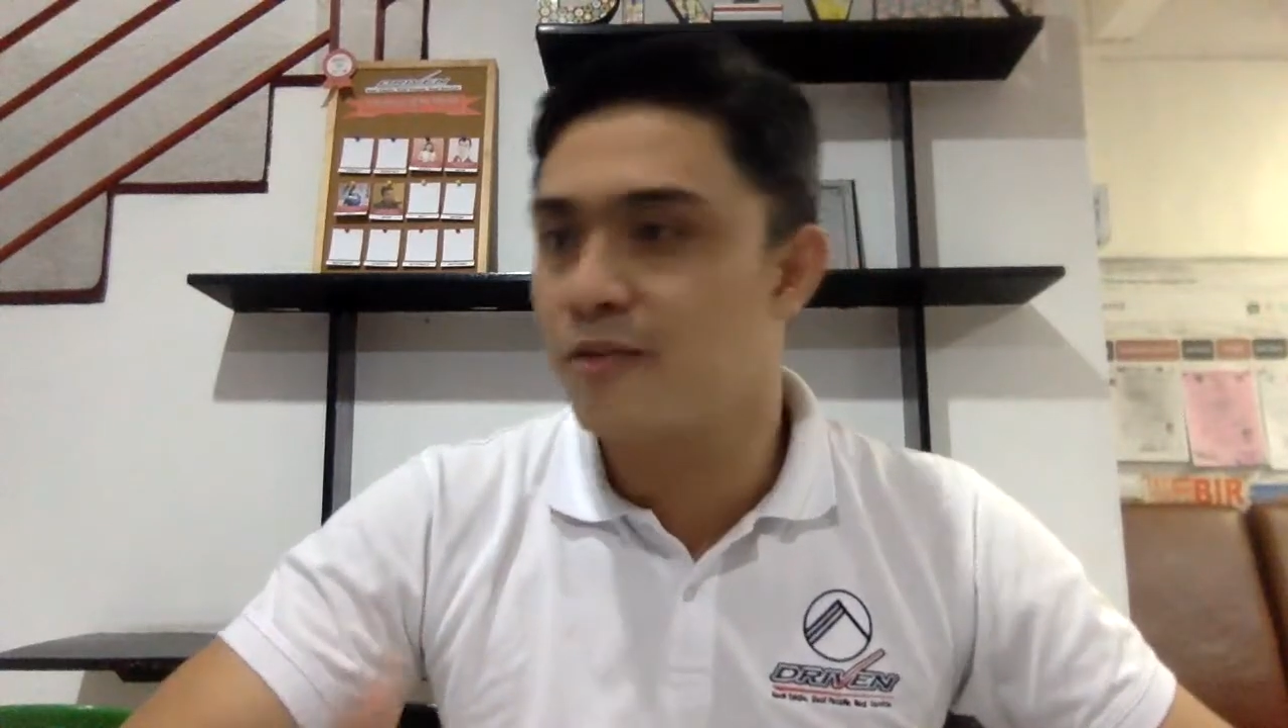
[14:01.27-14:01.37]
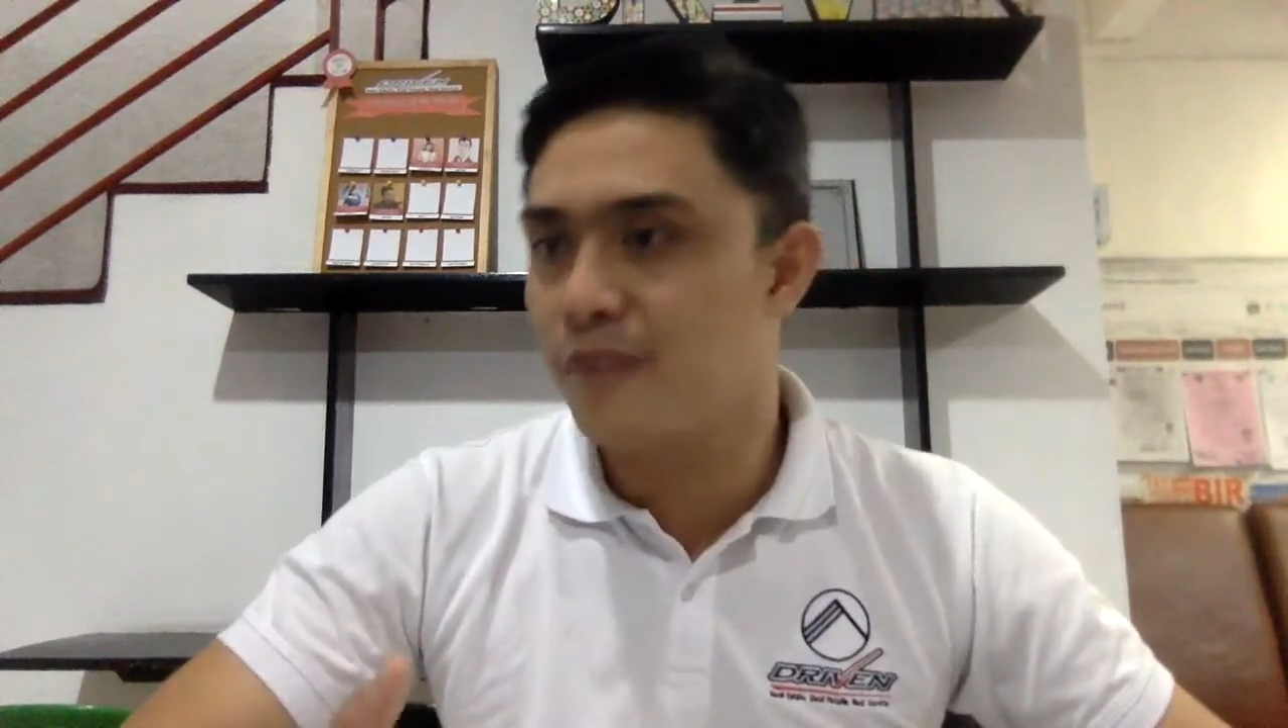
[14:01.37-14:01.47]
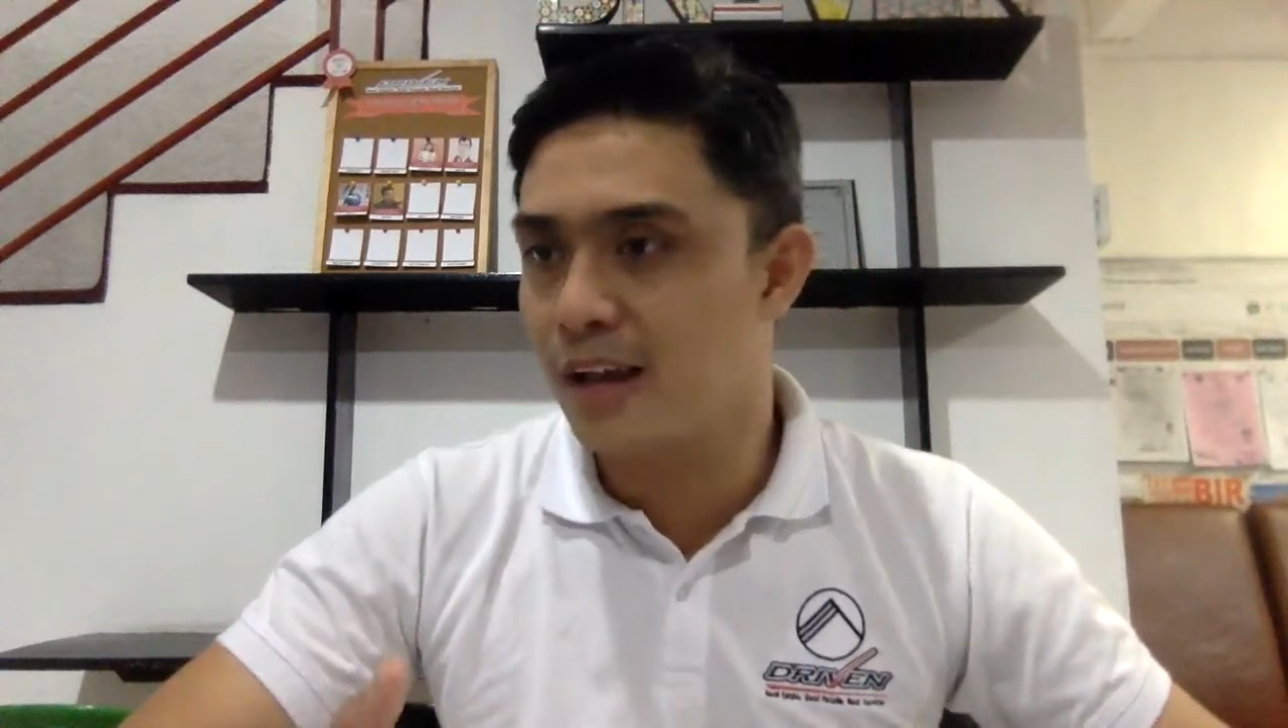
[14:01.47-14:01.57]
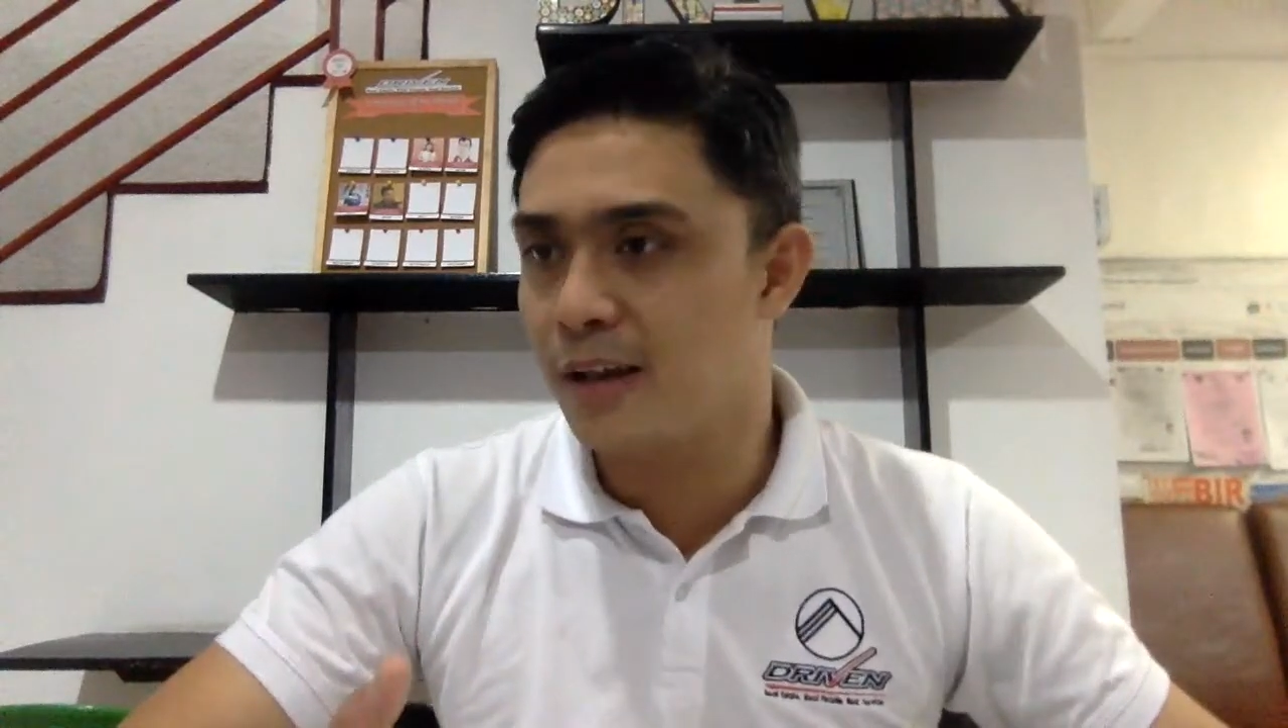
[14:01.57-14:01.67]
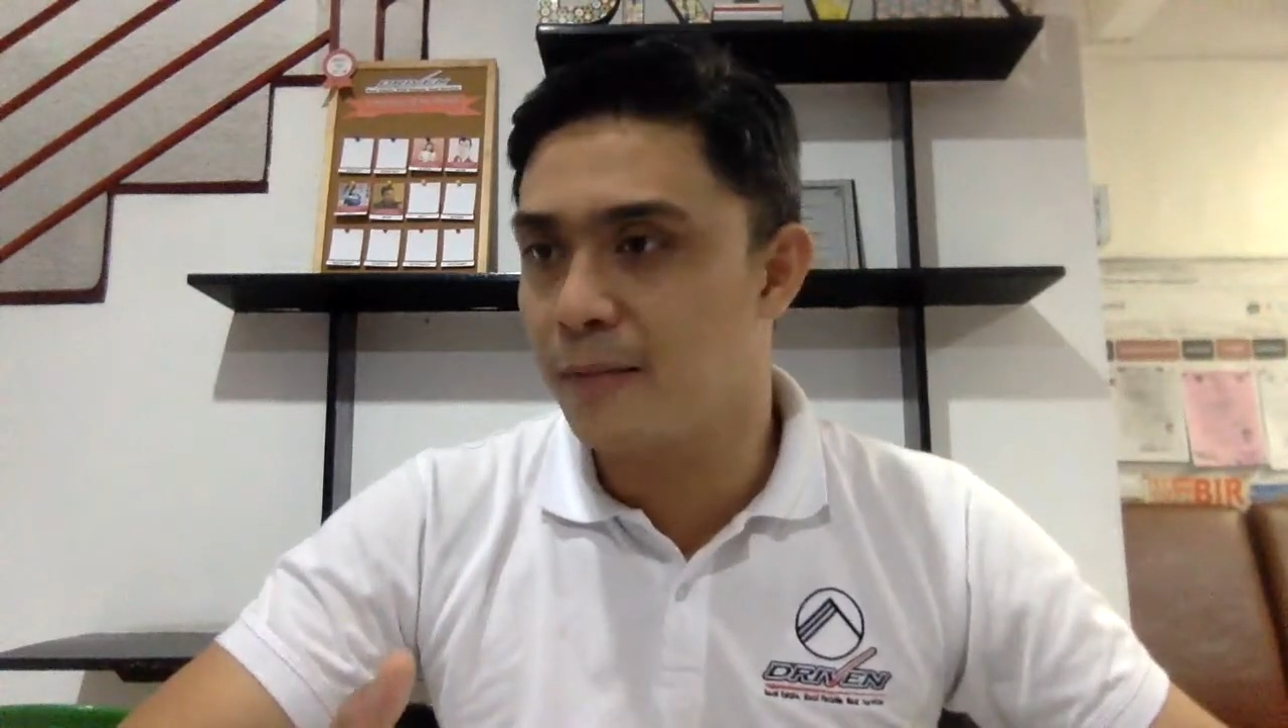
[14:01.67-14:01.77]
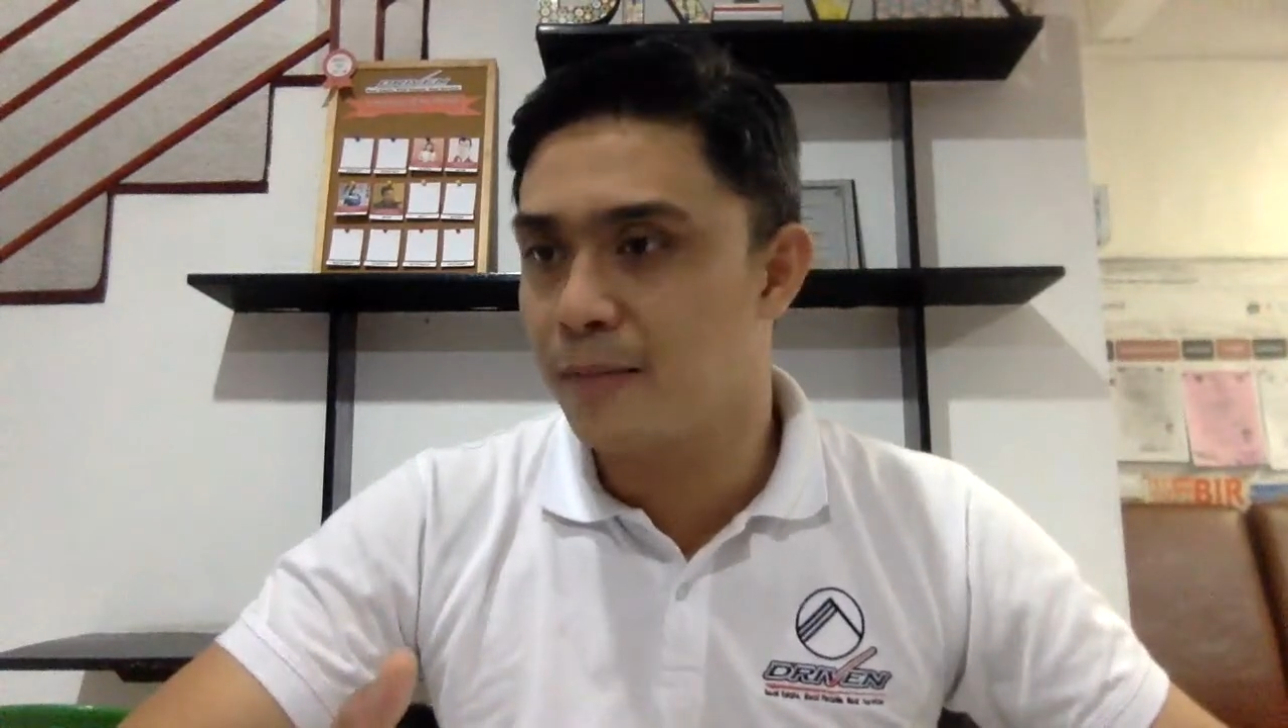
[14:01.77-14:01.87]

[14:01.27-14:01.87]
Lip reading: fail.